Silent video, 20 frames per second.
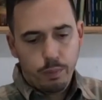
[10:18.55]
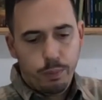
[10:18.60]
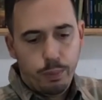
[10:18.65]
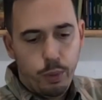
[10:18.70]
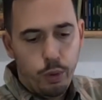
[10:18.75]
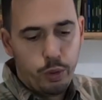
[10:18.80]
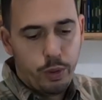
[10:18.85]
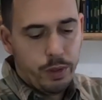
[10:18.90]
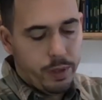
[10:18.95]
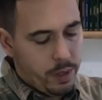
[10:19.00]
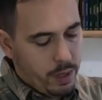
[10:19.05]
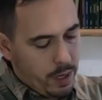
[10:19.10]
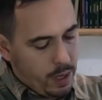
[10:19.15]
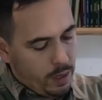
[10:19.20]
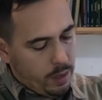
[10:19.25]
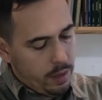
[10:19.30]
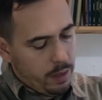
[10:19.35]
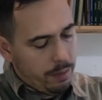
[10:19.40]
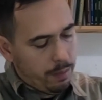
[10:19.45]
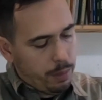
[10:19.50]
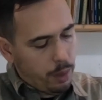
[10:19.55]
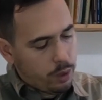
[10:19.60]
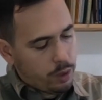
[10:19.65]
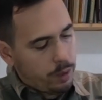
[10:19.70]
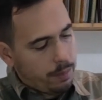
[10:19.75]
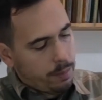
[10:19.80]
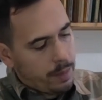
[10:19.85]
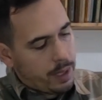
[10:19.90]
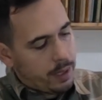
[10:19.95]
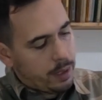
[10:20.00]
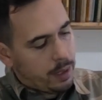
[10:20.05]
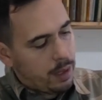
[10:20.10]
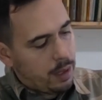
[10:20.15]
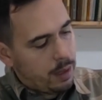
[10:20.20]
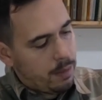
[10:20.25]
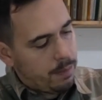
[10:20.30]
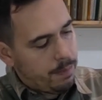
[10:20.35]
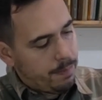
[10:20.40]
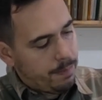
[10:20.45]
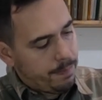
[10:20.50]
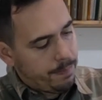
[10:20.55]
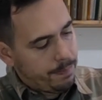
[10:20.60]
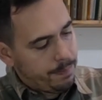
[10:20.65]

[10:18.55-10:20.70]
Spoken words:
put in the bottom metal,